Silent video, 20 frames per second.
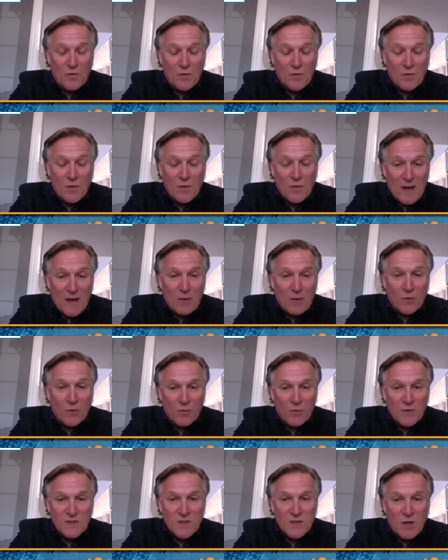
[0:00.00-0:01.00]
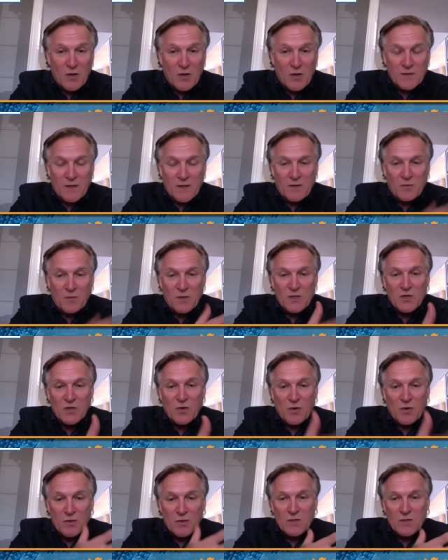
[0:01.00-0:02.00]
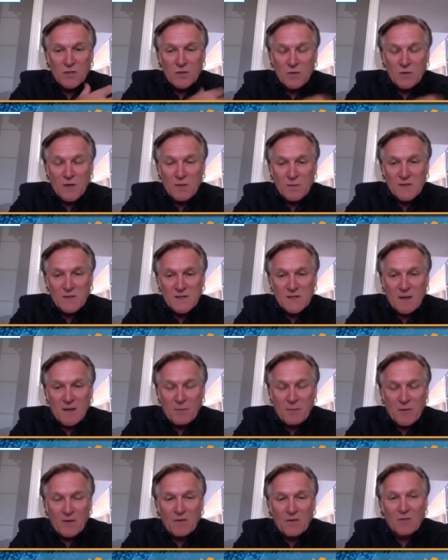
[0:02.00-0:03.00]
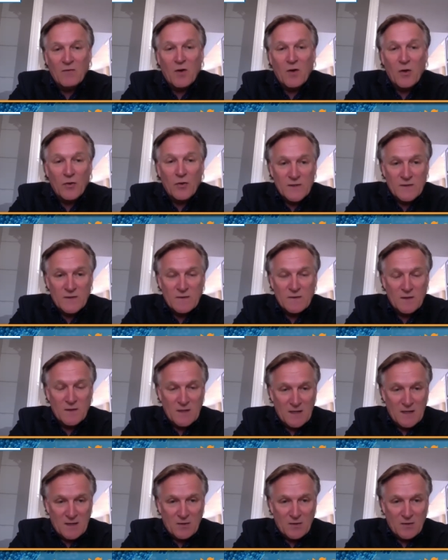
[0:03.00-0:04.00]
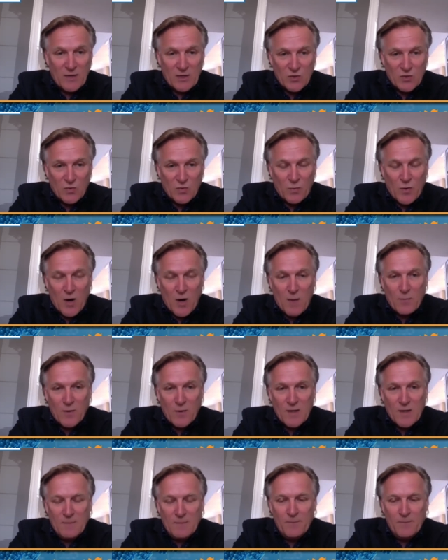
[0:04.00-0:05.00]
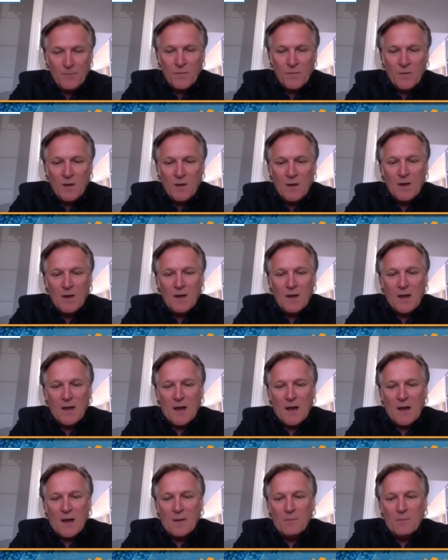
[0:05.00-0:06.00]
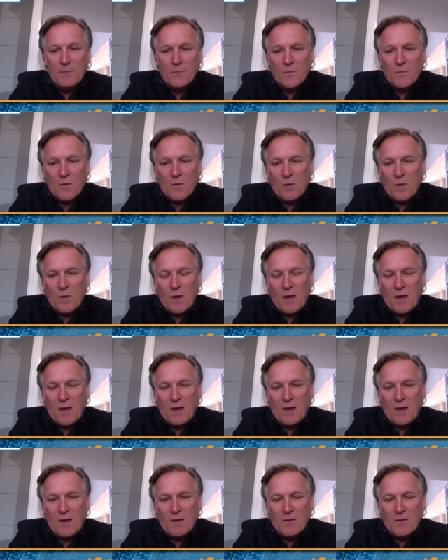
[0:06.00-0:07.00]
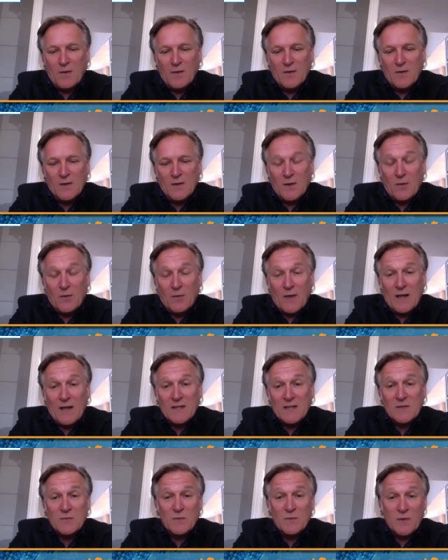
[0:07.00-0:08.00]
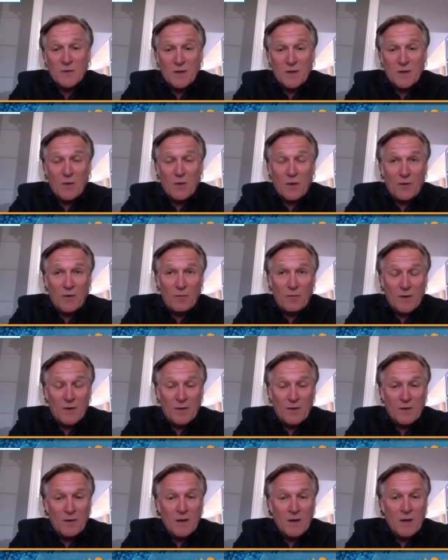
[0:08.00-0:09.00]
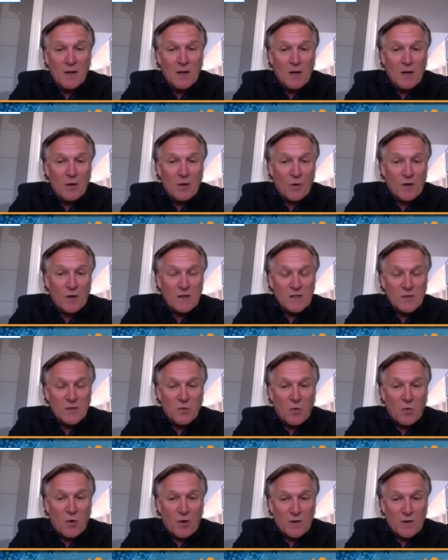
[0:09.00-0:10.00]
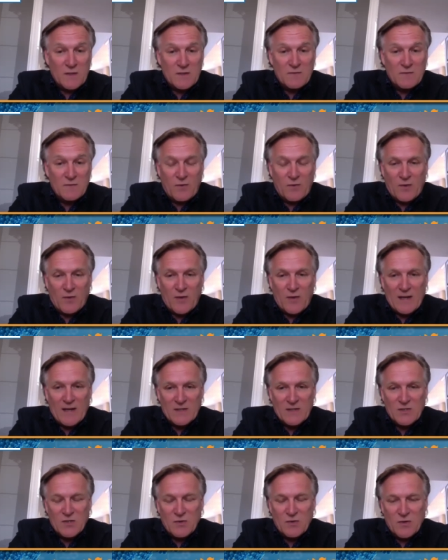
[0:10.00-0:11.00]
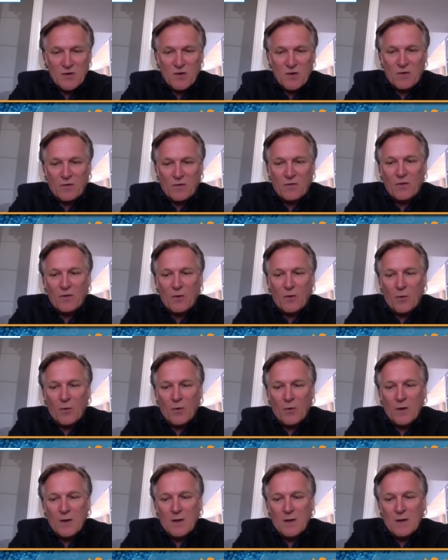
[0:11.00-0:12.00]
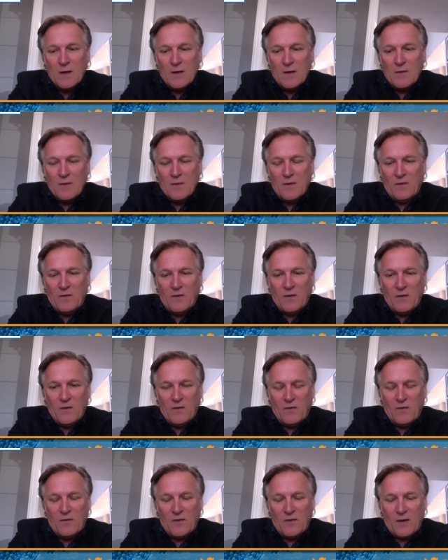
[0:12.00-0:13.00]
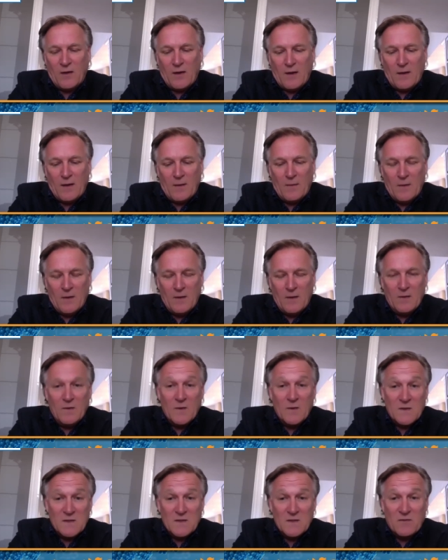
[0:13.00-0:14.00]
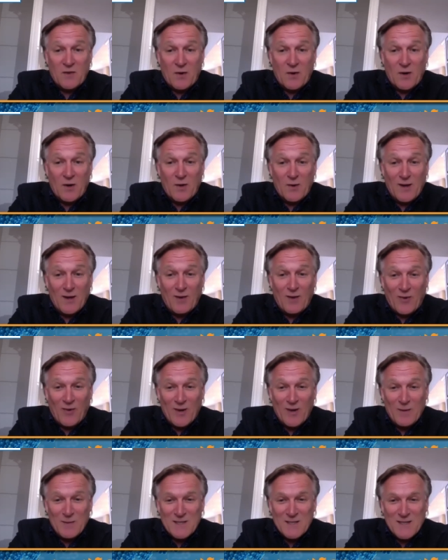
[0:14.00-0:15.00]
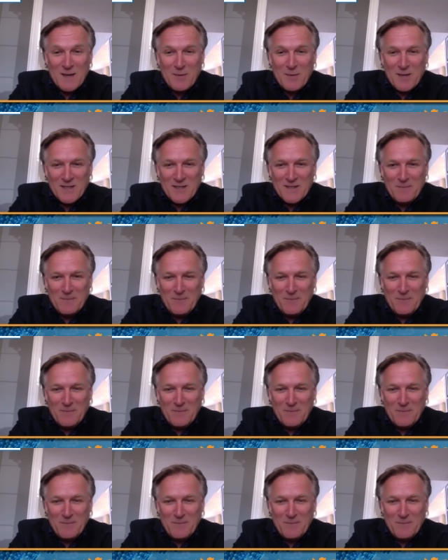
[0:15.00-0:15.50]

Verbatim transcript: that will result in the return to Hemostemix of all its intellectual property. Um, and, you know, that's really what we've been working towards for the last two years. So this is, uh, this is a very good day for Hemostemix.